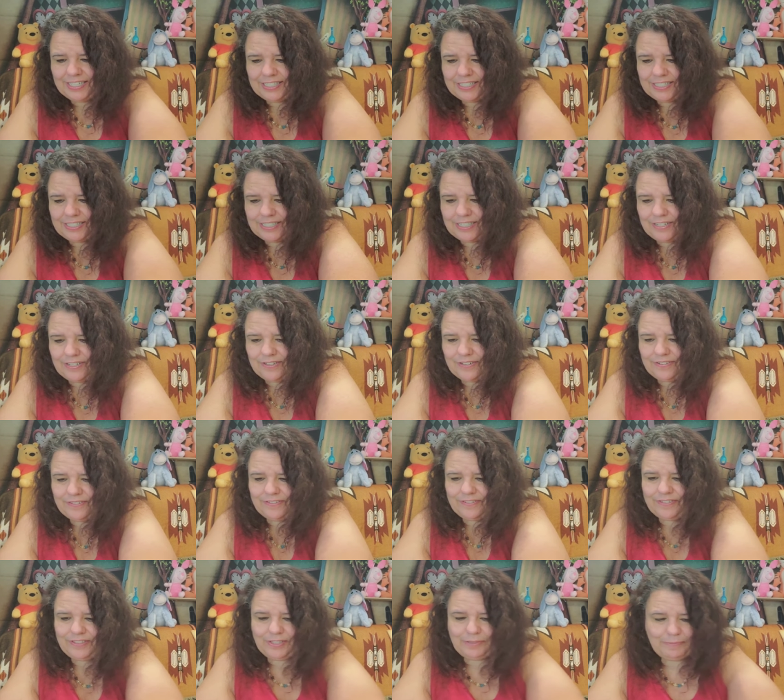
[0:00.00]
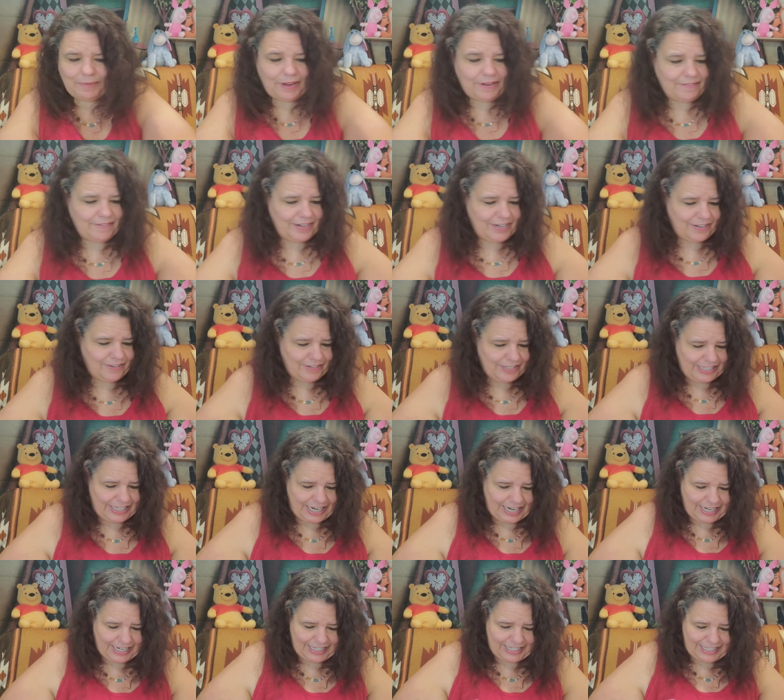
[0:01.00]
So you might want to go
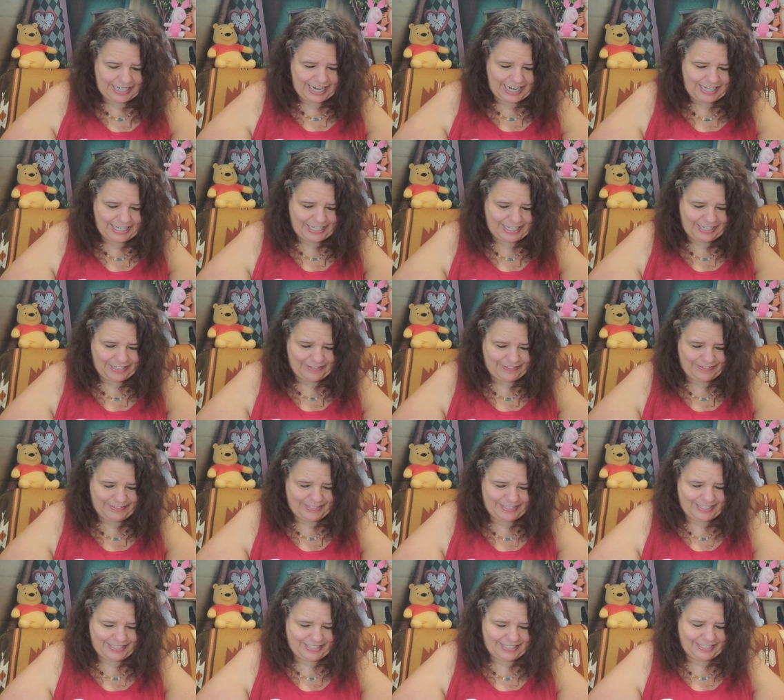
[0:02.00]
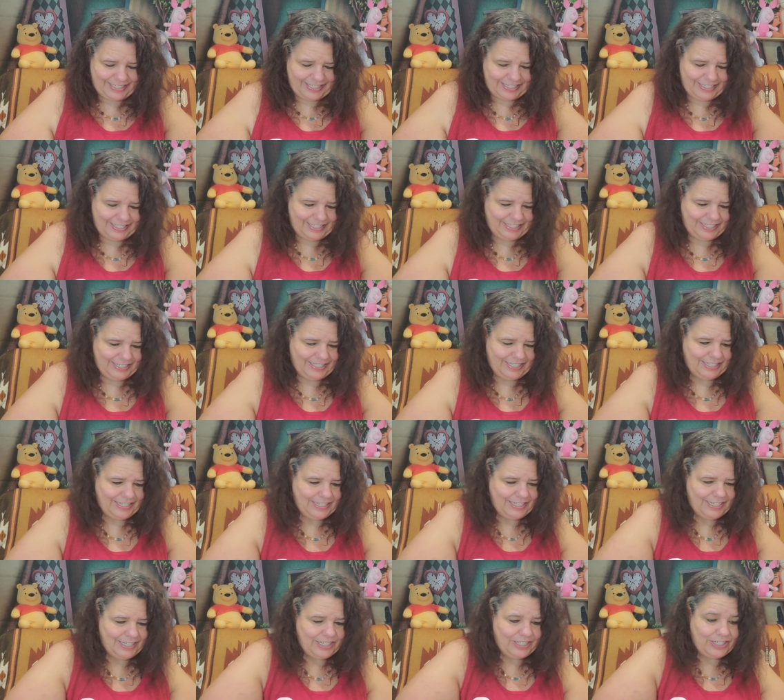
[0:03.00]
check her channel out.
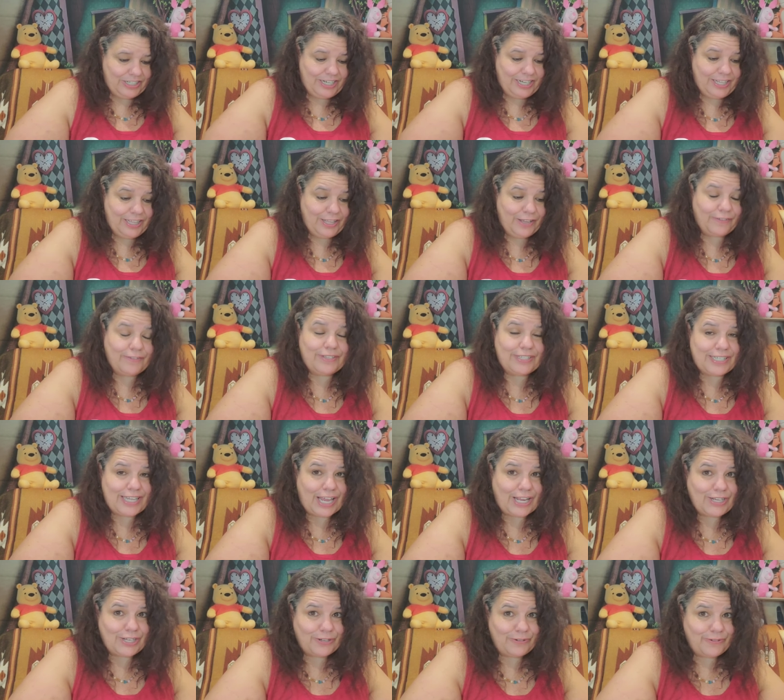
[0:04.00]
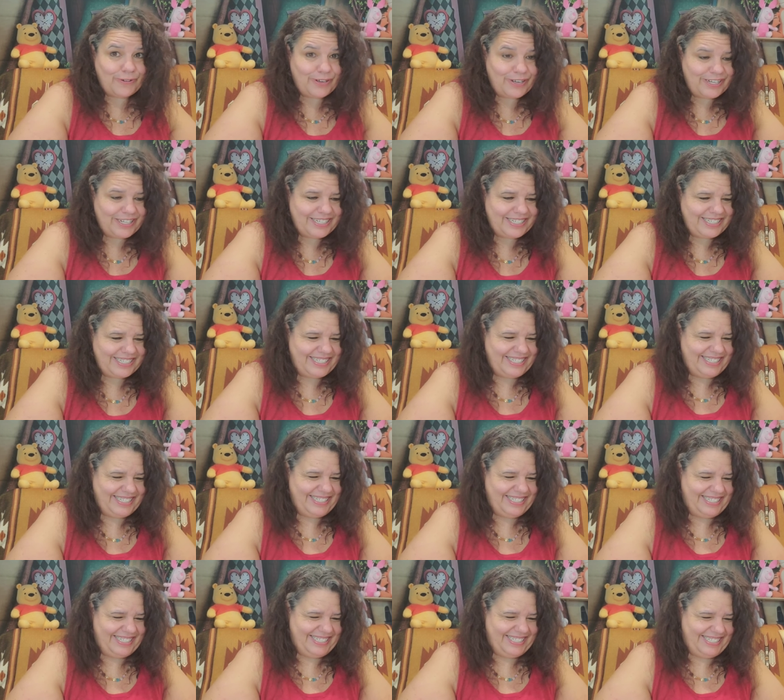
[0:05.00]
She loves center one.
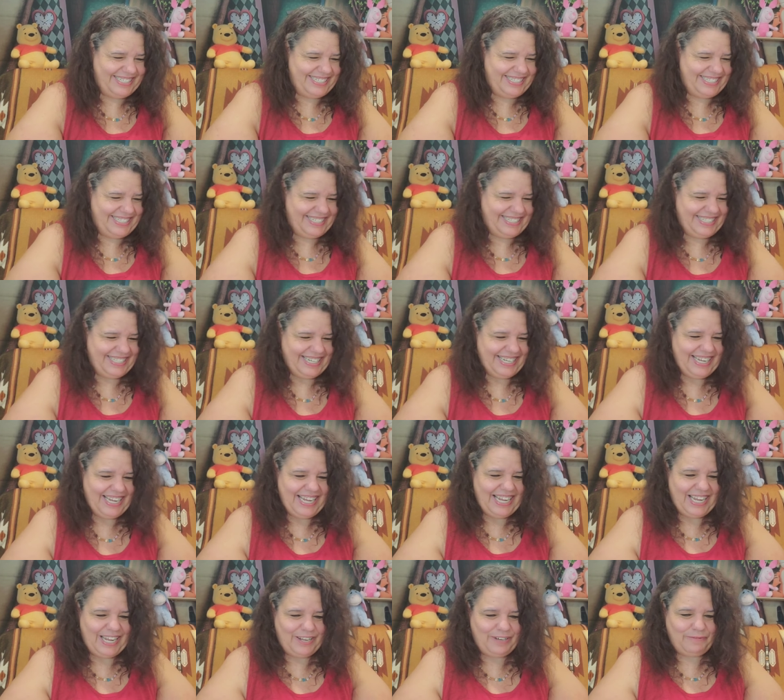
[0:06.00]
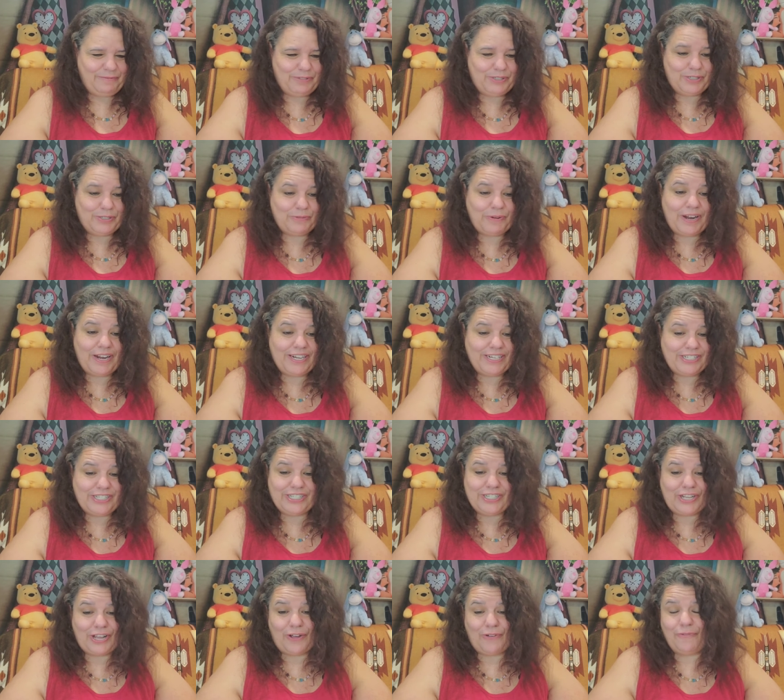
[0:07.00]
I swear
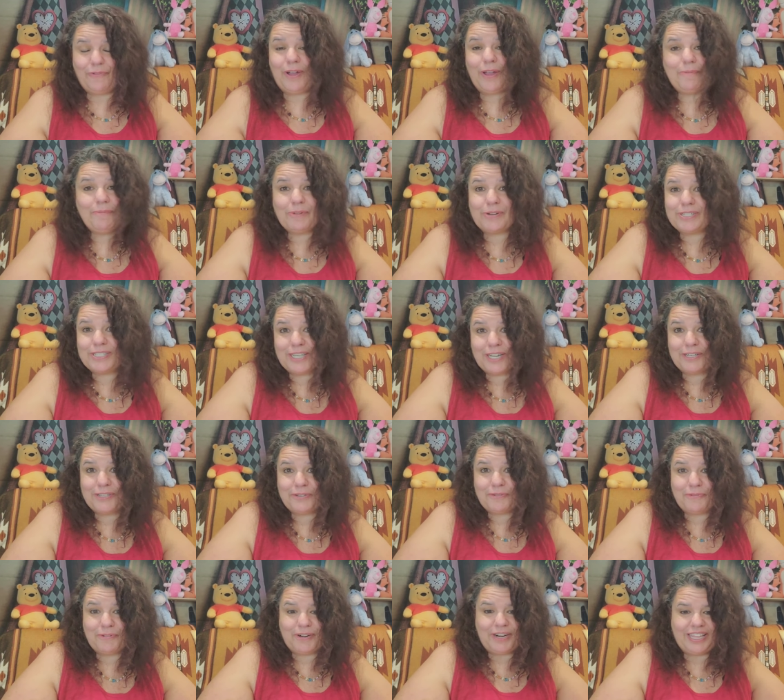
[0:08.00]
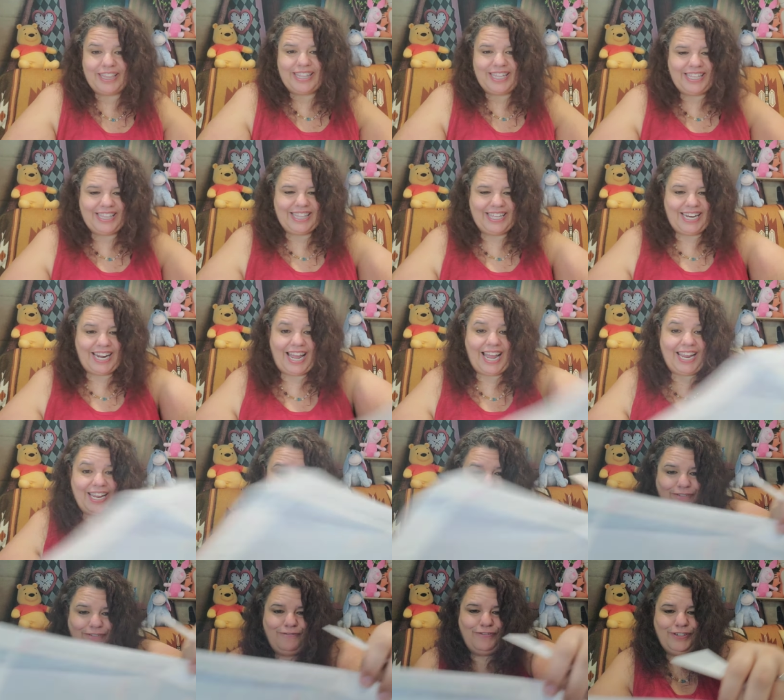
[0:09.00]
she's got way more center one I think than I
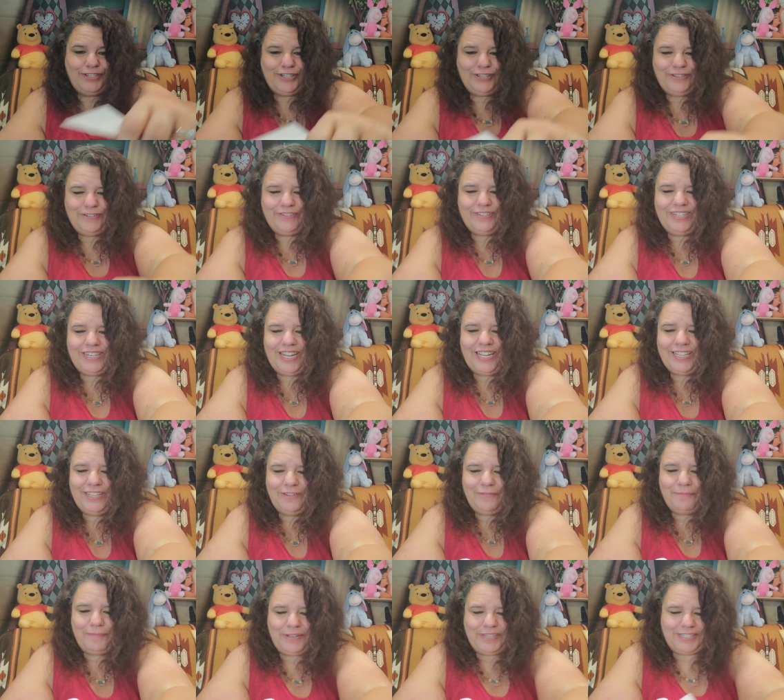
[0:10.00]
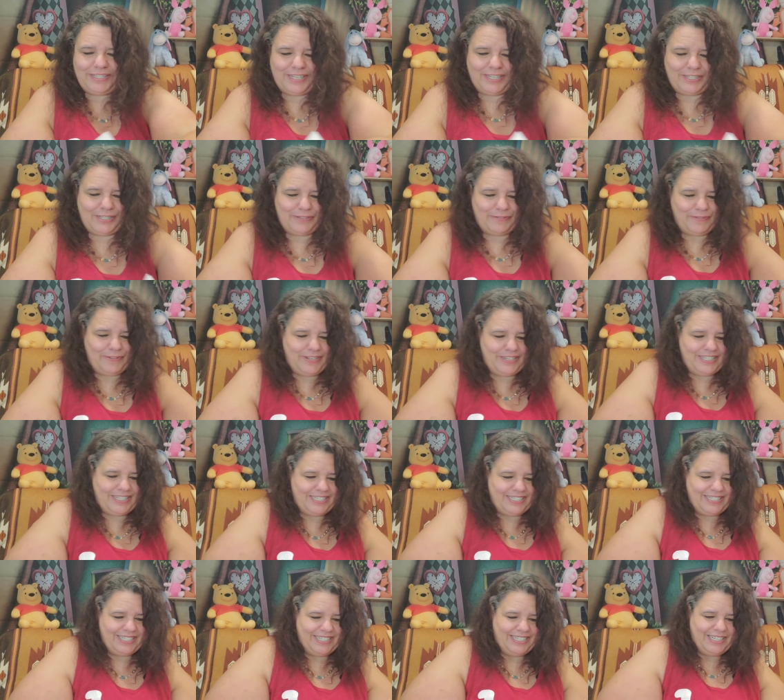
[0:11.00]
even do, and I love my center one.
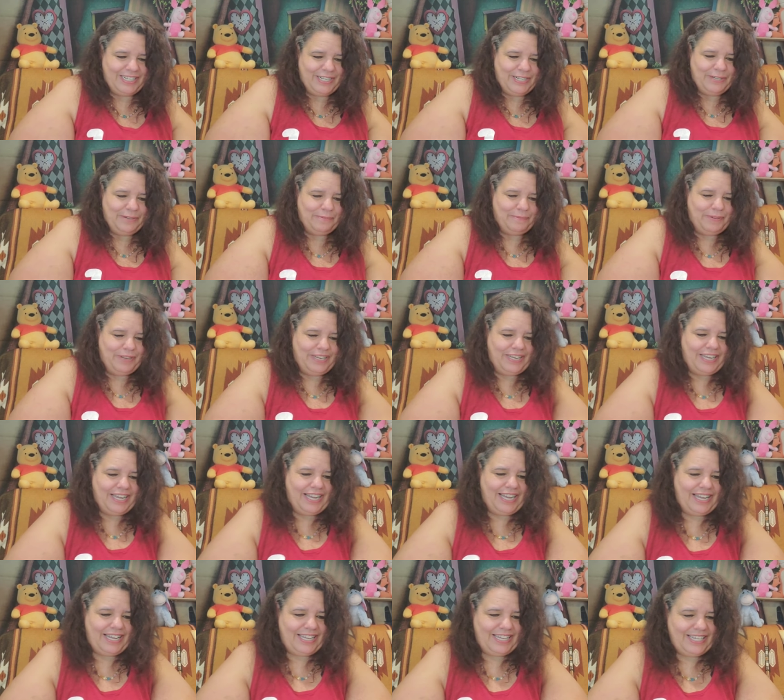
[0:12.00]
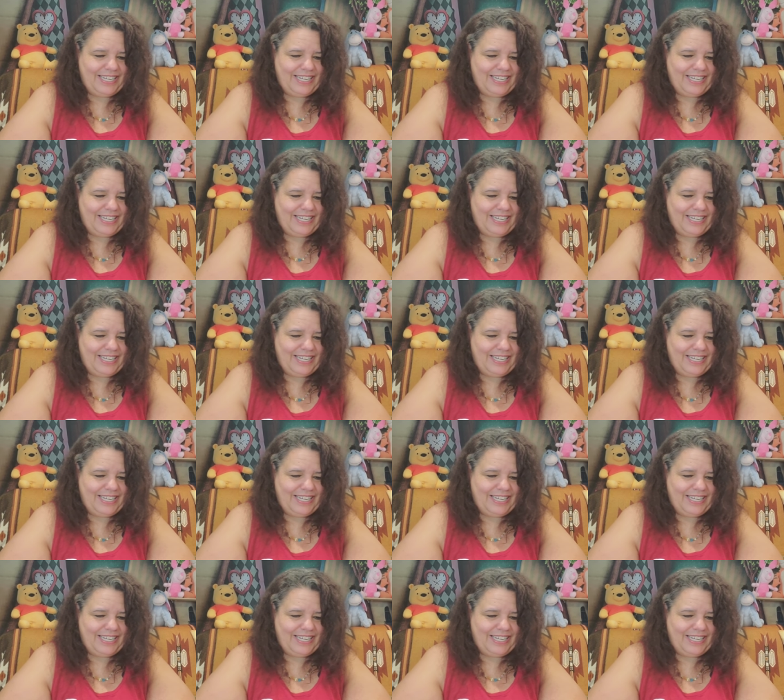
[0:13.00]
But yeah,